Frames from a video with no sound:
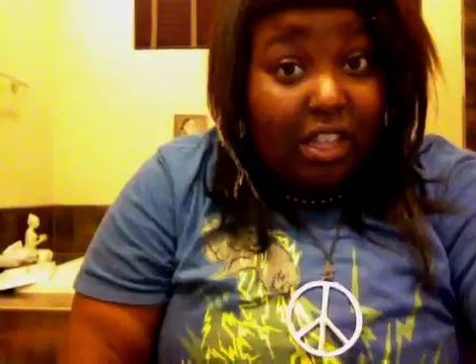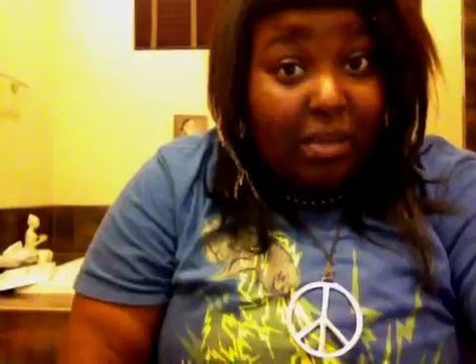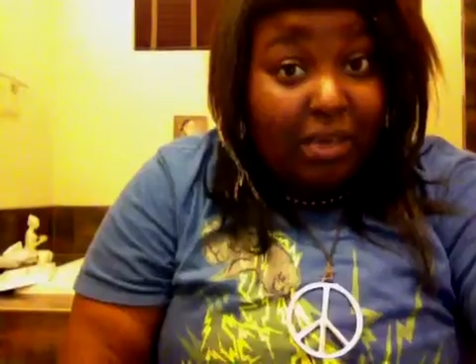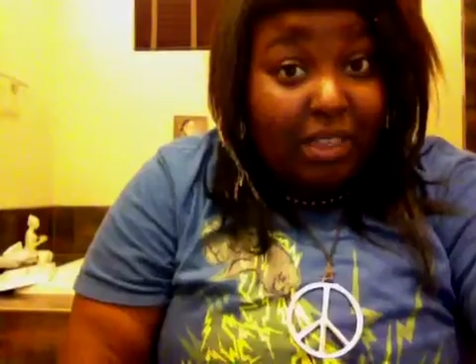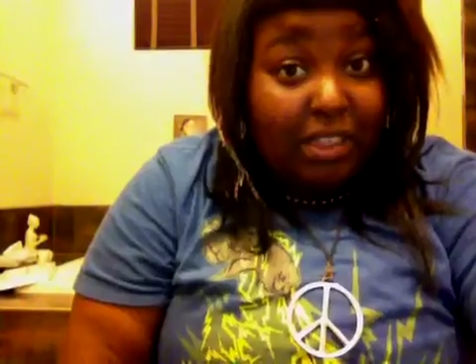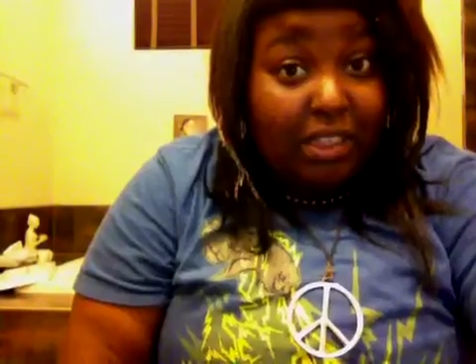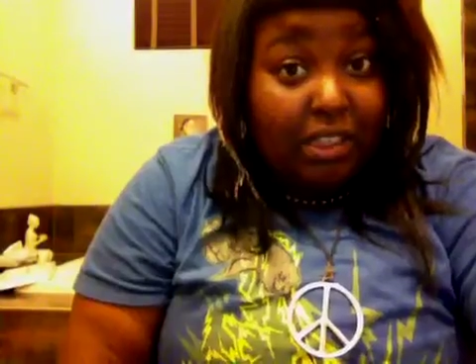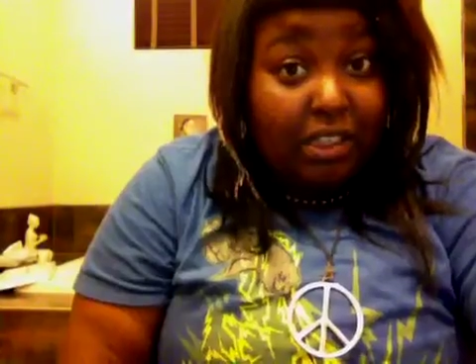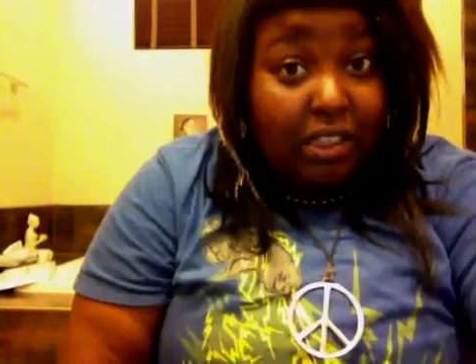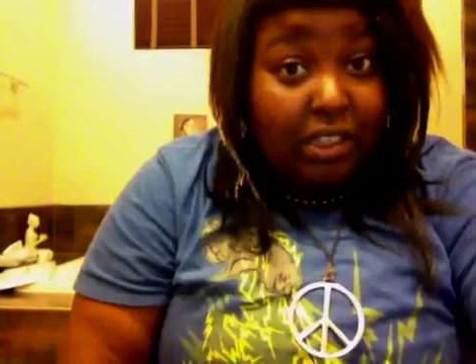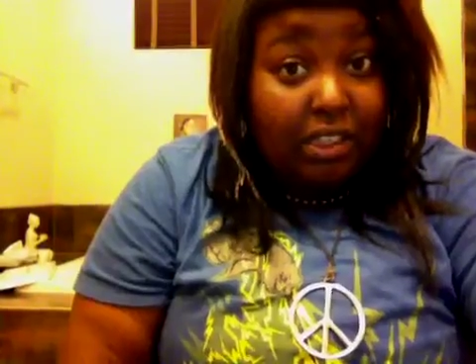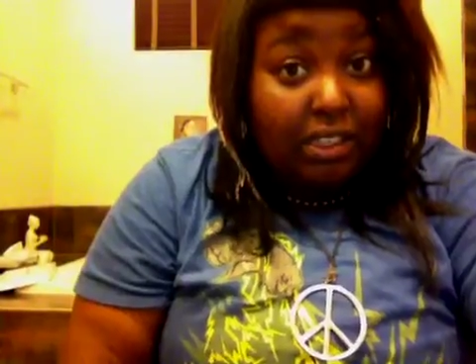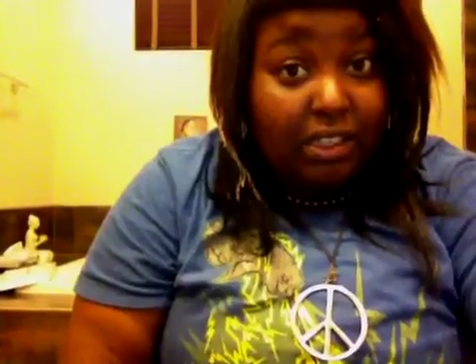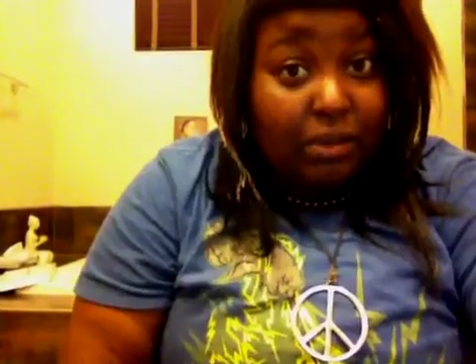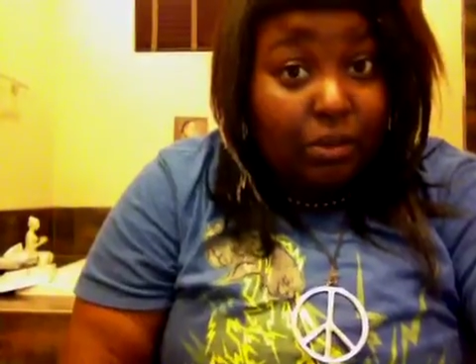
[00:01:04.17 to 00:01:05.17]
am
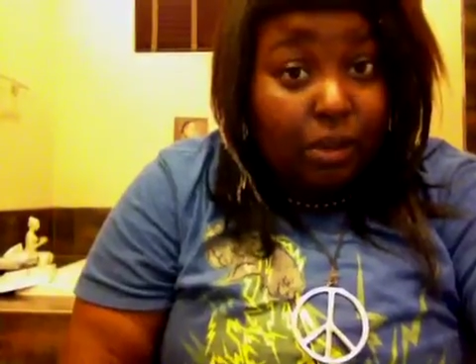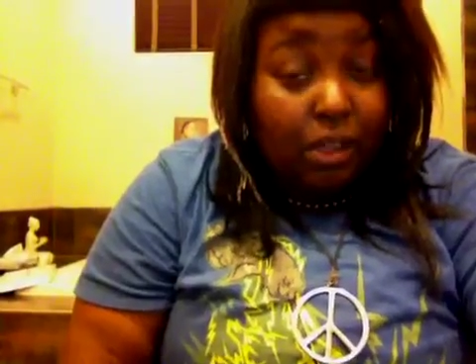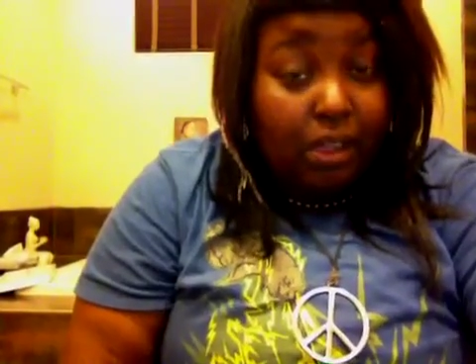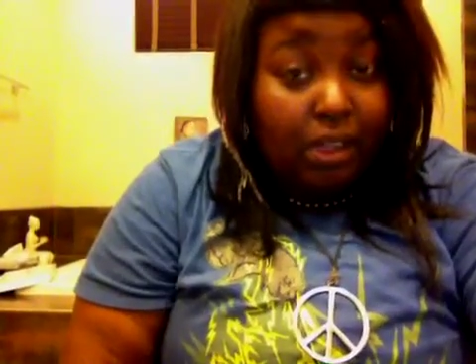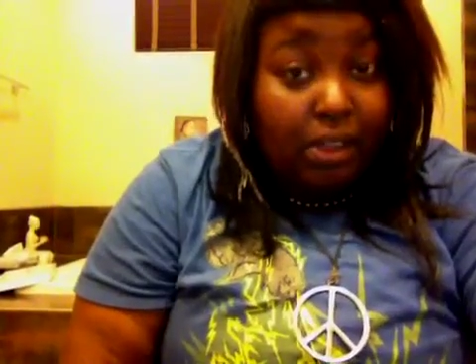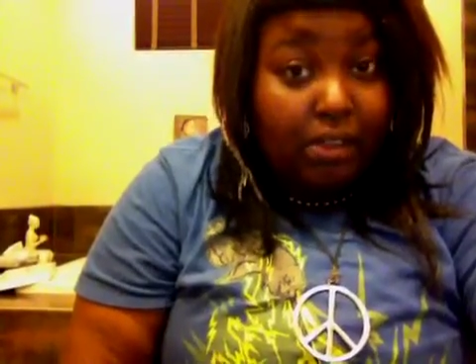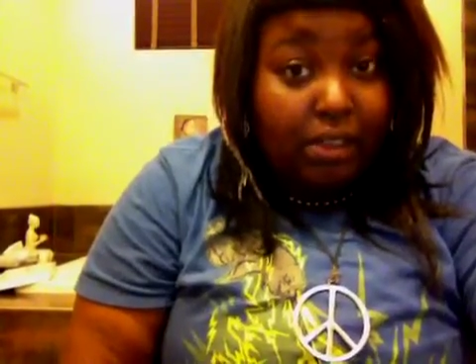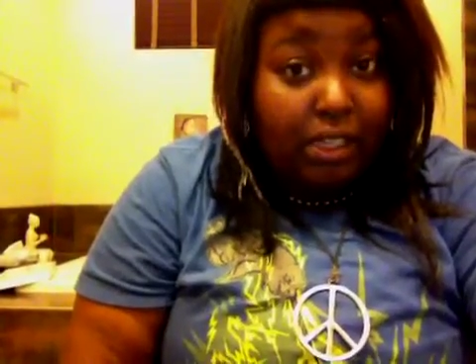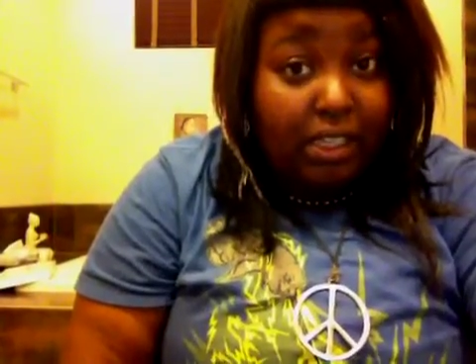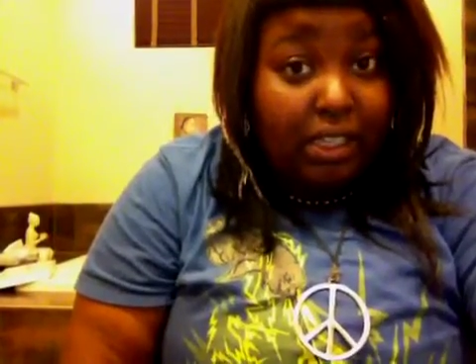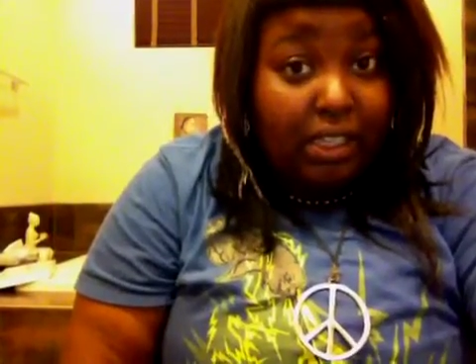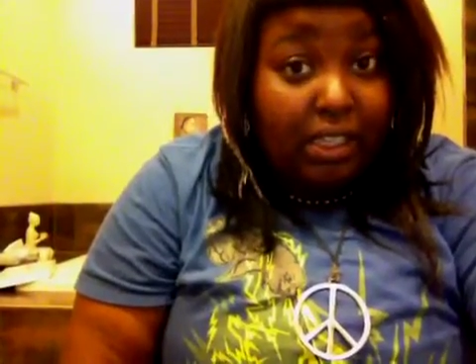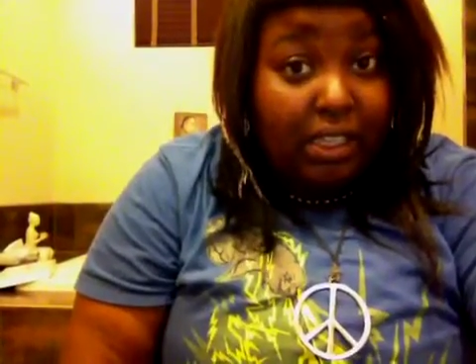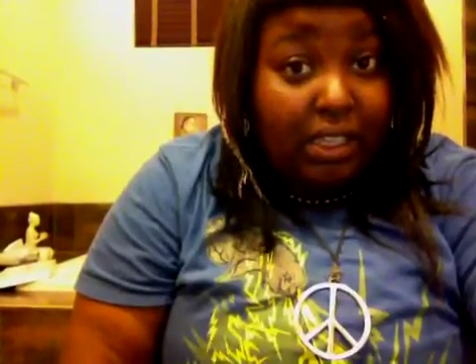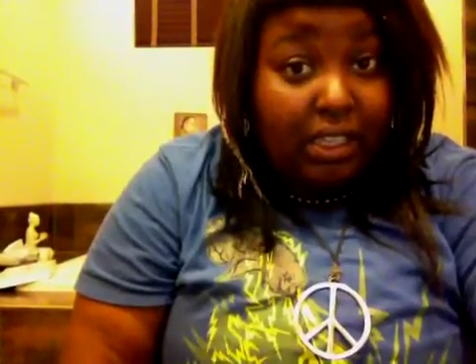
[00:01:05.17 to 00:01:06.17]
excited to work on it.